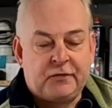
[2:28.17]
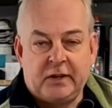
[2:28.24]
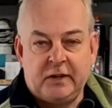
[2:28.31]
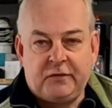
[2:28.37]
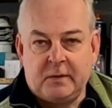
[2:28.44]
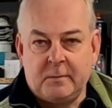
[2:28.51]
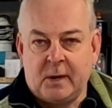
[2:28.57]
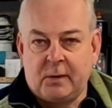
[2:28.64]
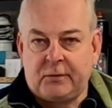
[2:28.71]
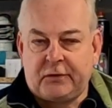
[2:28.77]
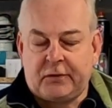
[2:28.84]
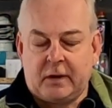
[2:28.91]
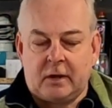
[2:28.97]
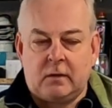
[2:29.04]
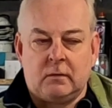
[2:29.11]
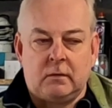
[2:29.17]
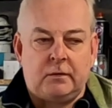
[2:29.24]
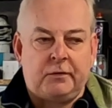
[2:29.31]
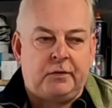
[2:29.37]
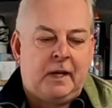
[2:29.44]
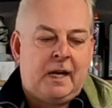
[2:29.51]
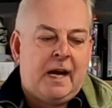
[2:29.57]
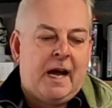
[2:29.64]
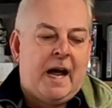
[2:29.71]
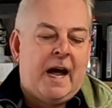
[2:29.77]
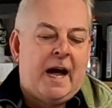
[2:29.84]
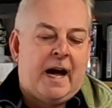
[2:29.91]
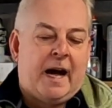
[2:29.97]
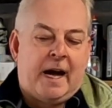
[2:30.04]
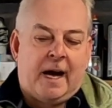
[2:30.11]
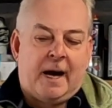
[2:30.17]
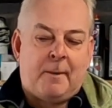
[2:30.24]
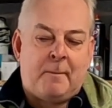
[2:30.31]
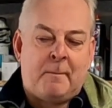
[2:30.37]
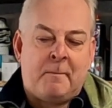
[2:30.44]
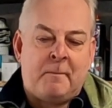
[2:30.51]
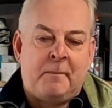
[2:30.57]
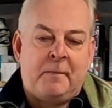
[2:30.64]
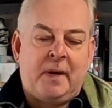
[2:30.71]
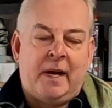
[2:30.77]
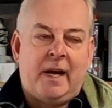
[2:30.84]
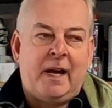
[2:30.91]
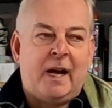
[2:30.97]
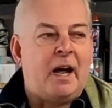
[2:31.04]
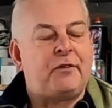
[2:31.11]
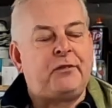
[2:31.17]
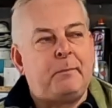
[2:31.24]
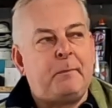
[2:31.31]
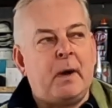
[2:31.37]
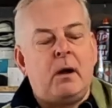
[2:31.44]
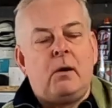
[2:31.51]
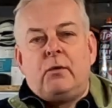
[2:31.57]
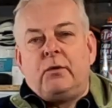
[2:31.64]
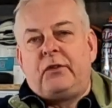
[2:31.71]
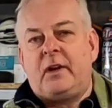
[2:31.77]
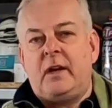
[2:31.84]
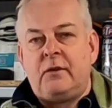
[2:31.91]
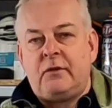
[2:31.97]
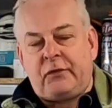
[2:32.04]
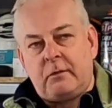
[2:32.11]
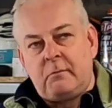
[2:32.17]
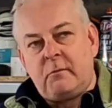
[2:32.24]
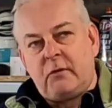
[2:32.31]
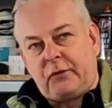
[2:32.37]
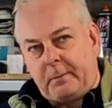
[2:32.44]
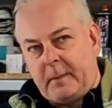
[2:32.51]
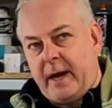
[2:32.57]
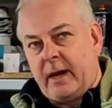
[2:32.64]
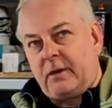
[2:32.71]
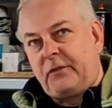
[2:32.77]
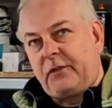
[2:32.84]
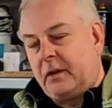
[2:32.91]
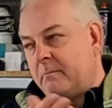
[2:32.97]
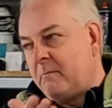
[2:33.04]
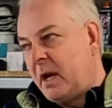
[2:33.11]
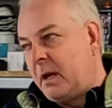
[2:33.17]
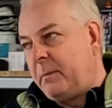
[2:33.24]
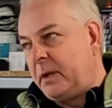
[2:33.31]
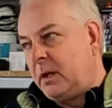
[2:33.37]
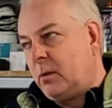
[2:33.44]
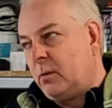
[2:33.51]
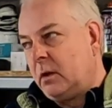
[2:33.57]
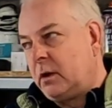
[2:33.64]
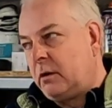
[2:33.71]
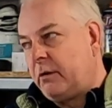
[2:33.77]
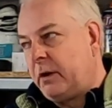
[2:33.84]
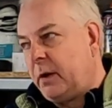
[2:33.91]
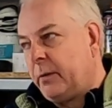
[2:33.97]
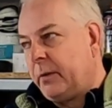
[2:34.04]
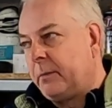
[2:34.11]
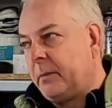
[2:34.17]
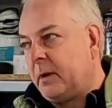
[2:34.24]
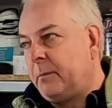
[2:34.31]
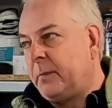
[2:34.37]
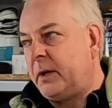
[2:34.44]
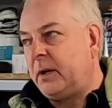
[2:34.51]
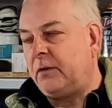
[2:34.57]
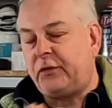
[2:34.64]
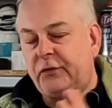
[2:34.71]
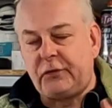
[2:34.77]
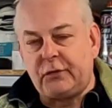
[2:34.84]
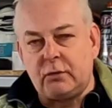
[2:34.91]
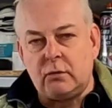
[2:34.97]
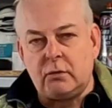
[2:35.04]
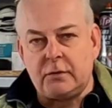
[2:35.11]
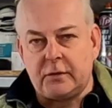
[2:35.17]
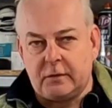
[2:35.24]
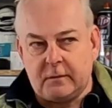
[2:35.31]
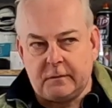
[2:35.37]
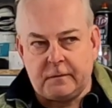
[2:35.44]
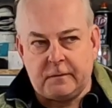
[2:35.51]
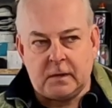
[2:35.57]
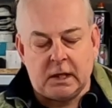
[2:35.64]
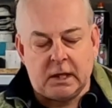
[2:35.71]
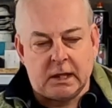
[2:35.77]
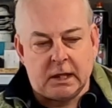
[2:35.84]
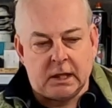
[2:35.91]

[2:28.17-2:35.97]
TT Motorcycles. I suppose in some respects, and maybe you will agree with me, but it sort of